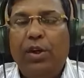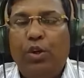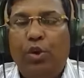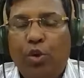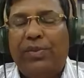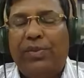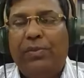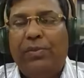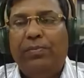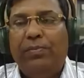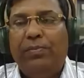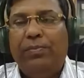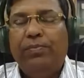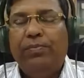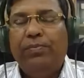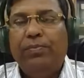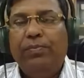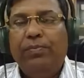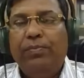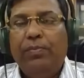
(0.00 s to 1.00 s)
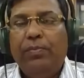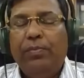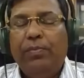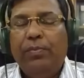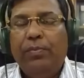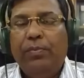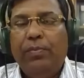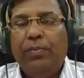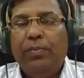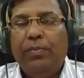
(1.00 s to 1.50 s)
your whole
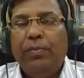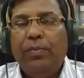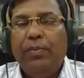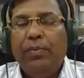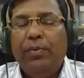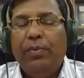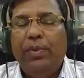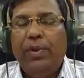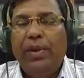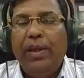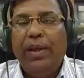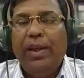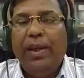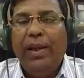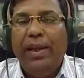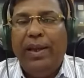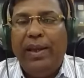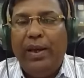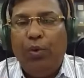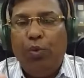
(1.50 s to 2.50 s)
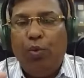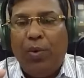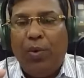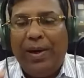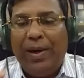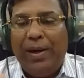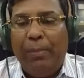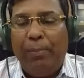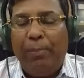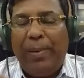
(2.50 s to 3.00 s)
case
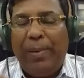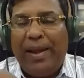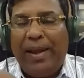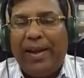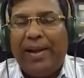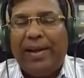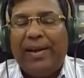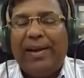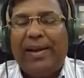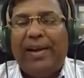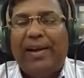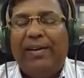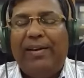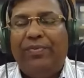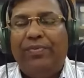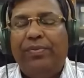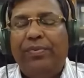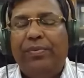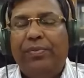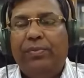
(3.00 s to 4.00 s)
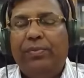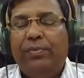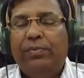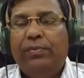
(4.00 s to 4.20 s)
in one paragraph,